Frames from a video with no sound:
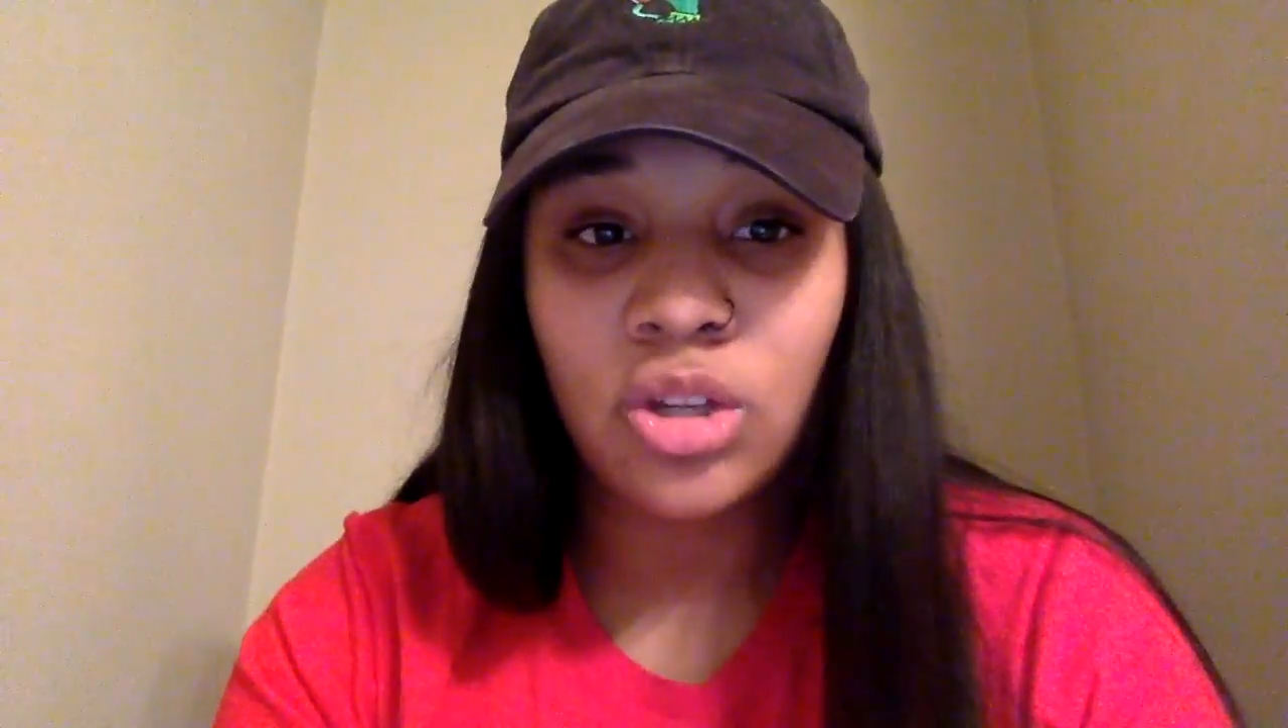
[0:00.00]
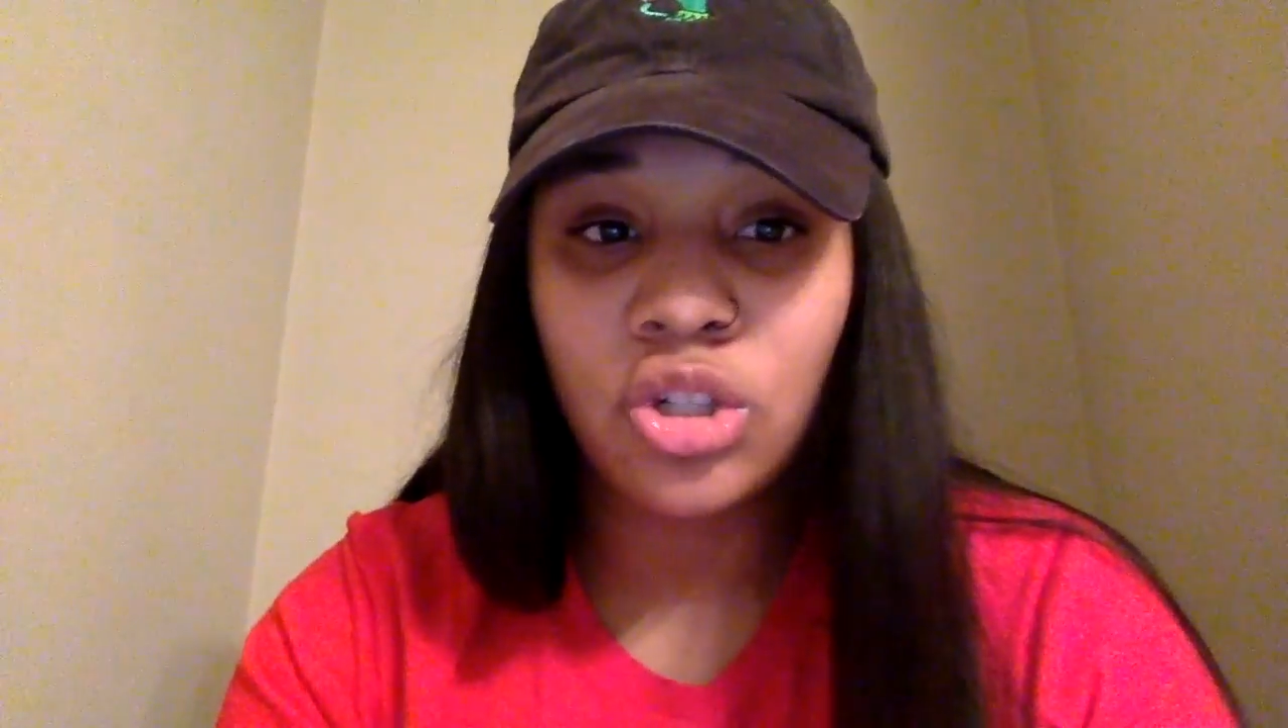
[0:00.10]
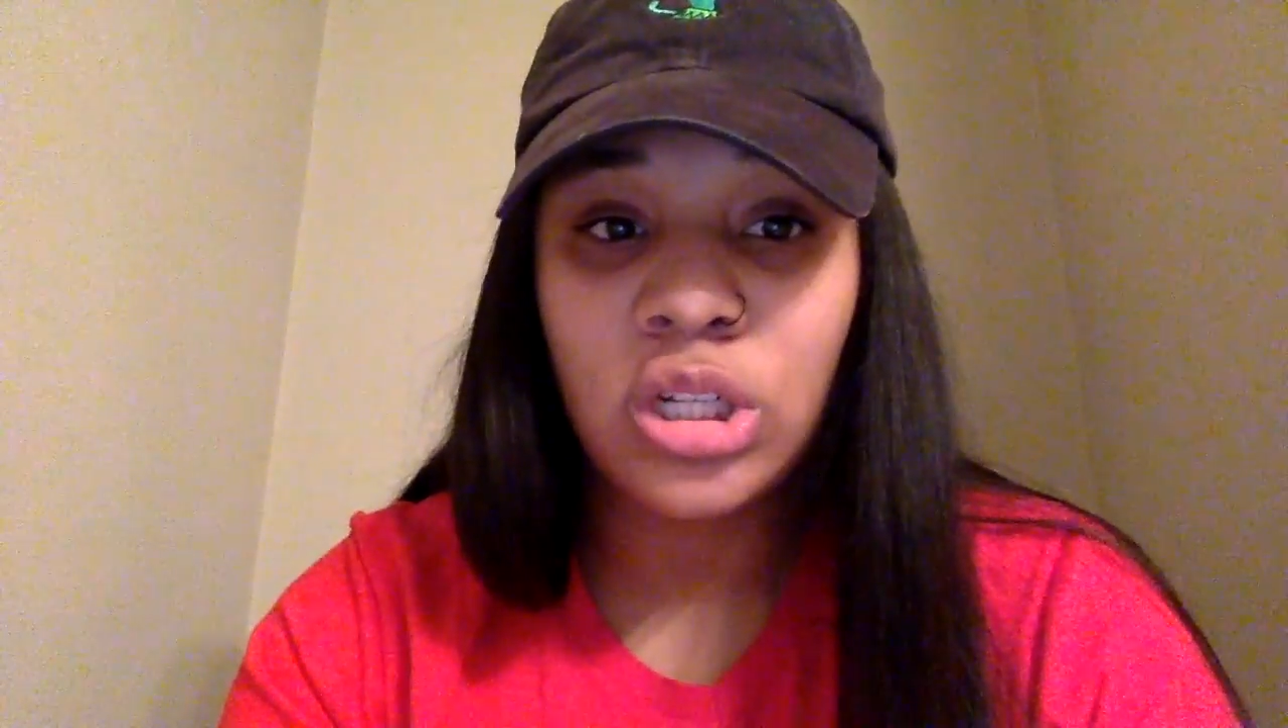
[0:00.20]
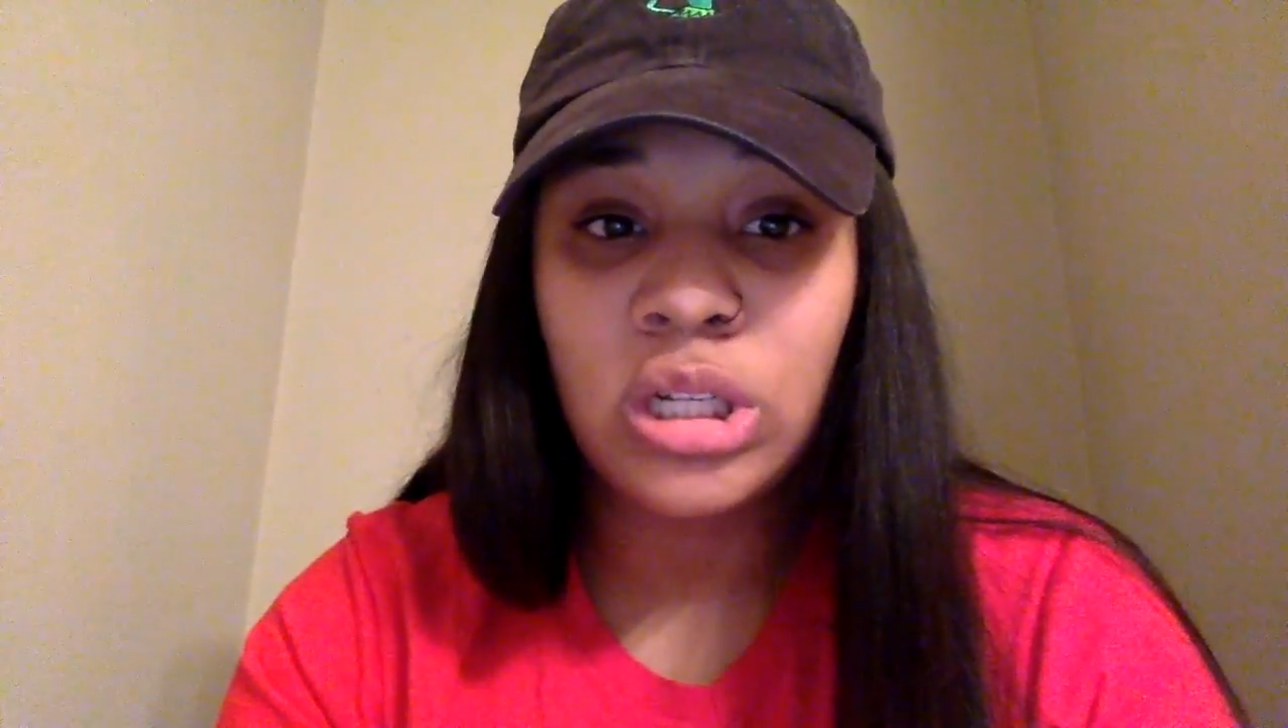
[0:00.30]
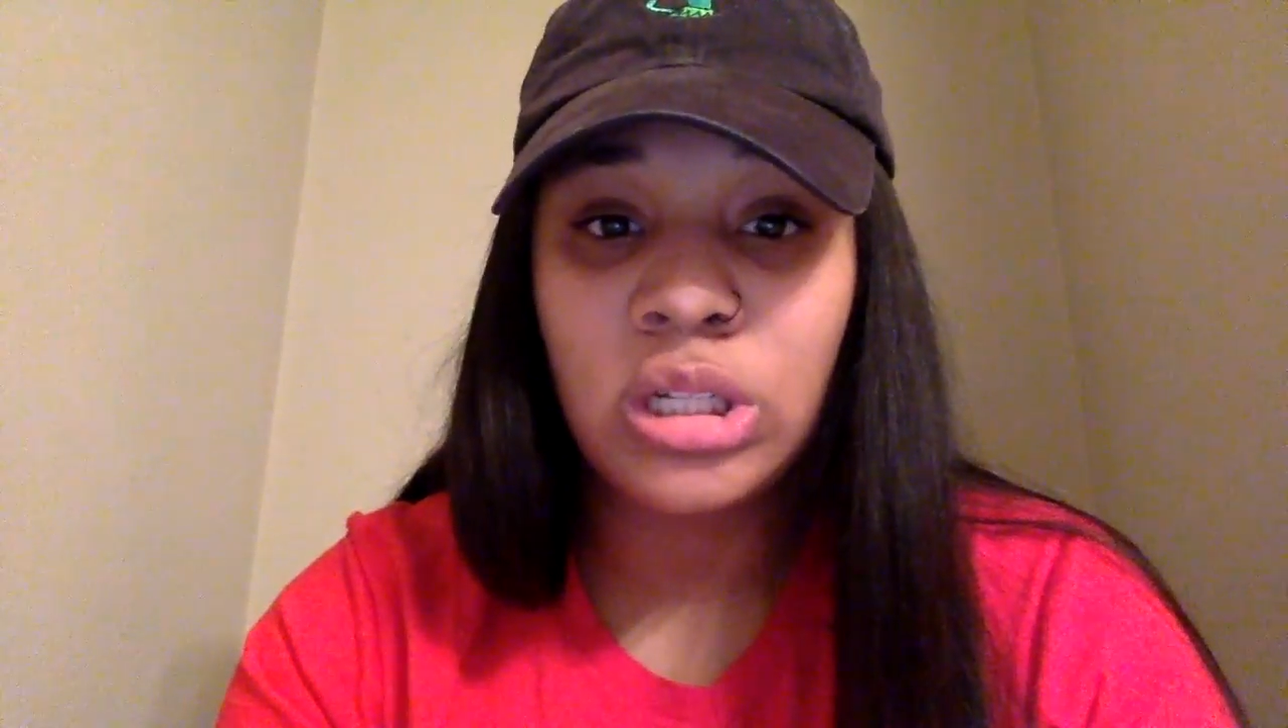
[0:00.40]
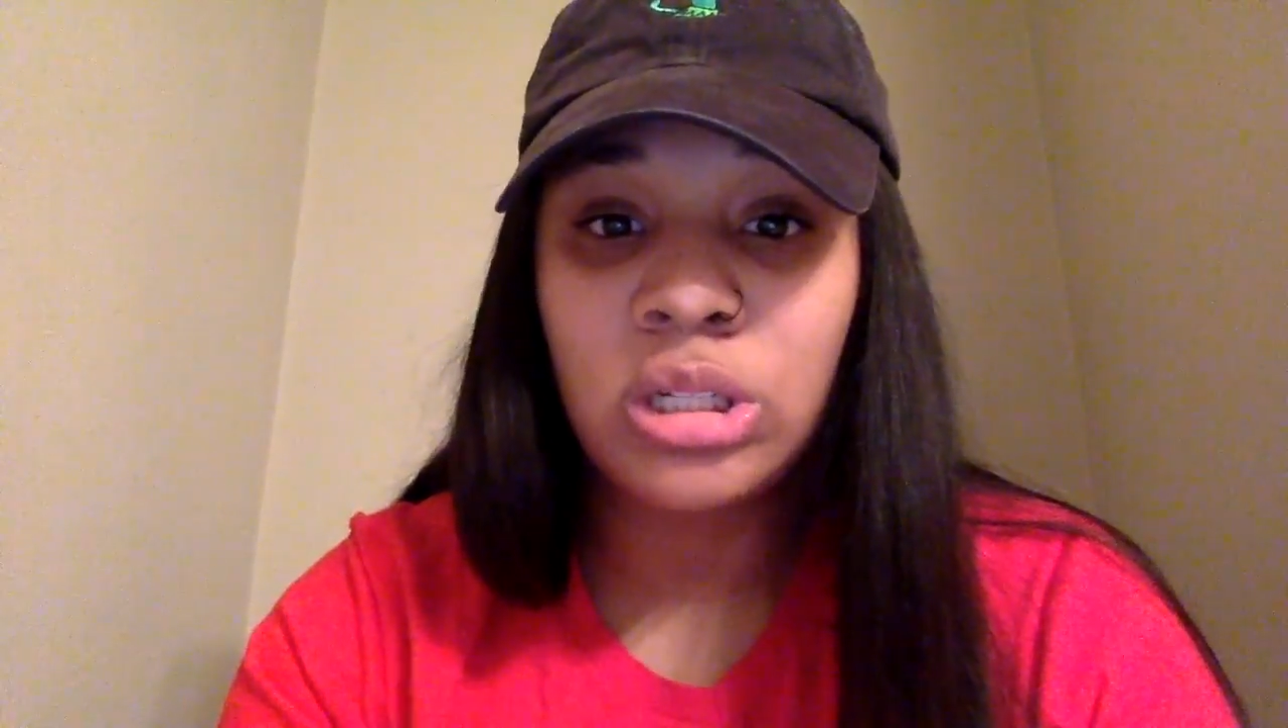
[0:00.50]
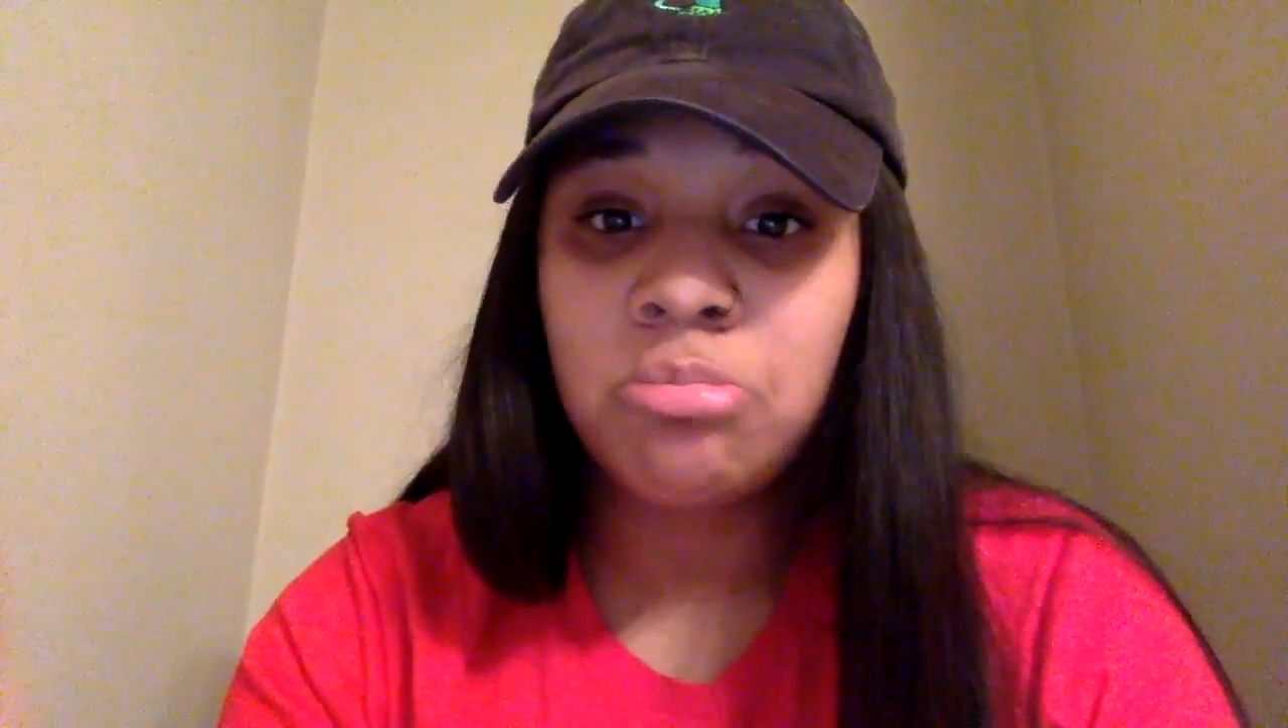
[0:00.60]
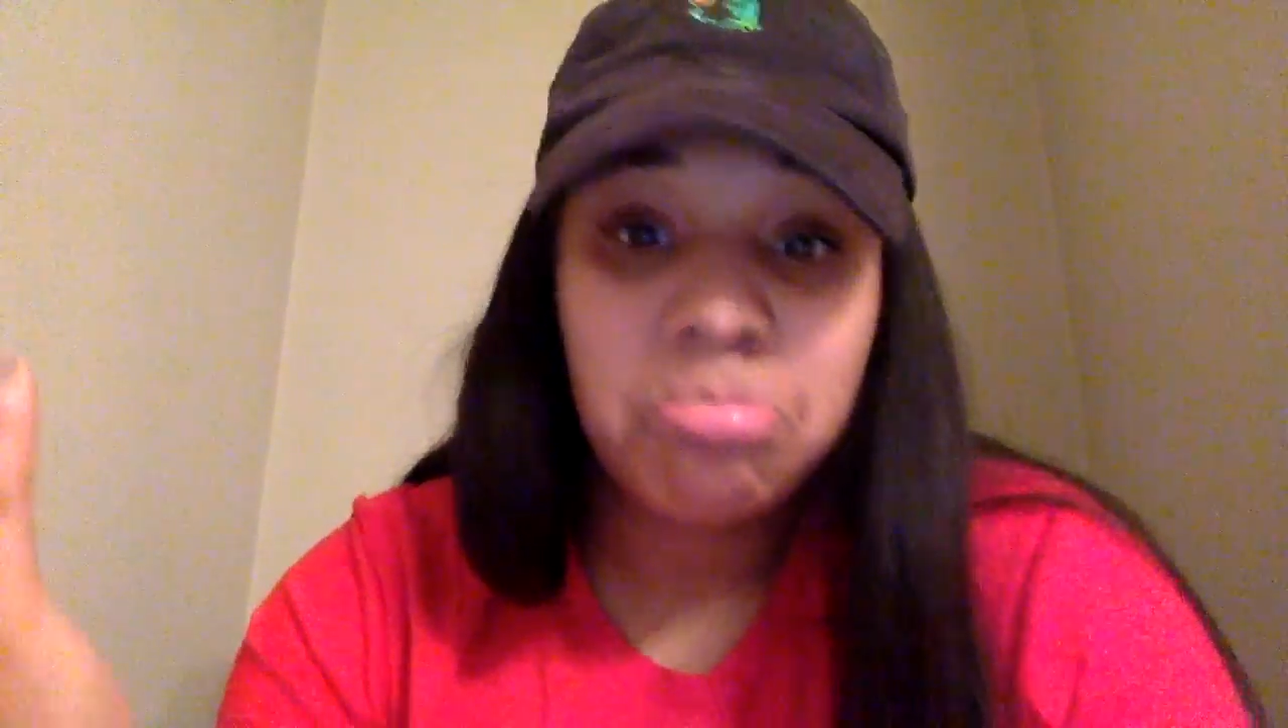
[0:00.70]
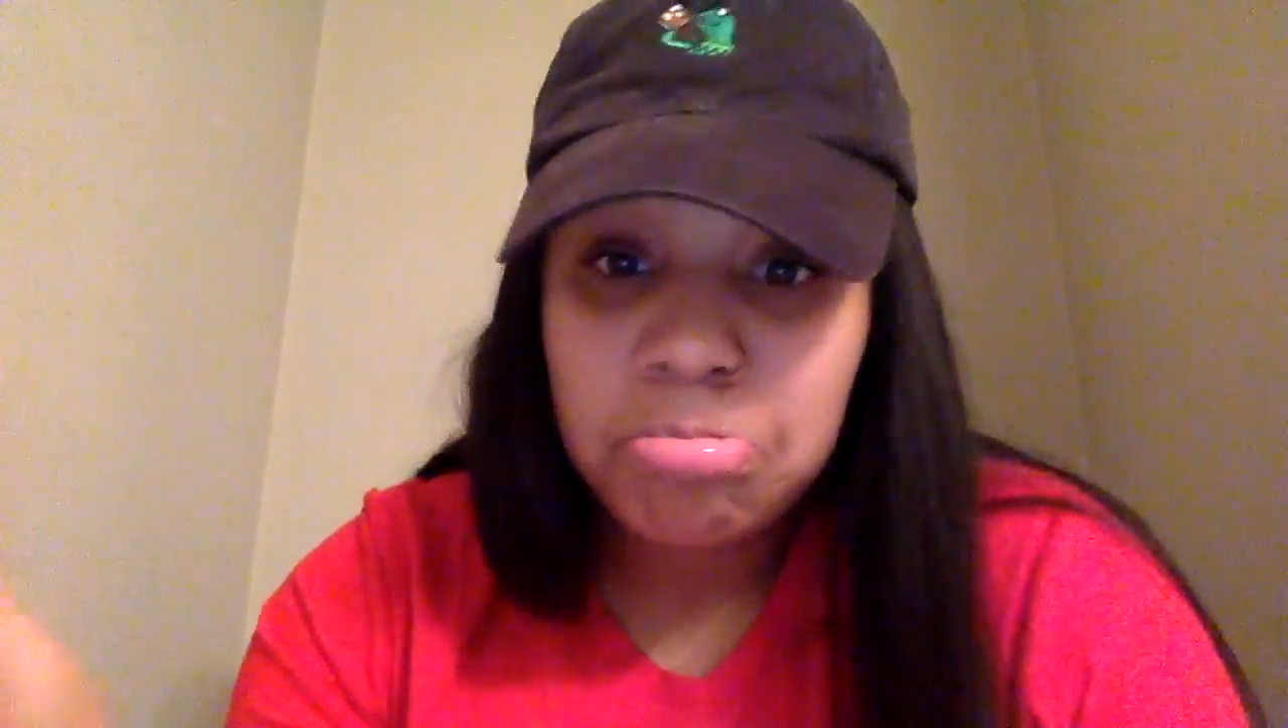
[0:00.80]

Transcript: she's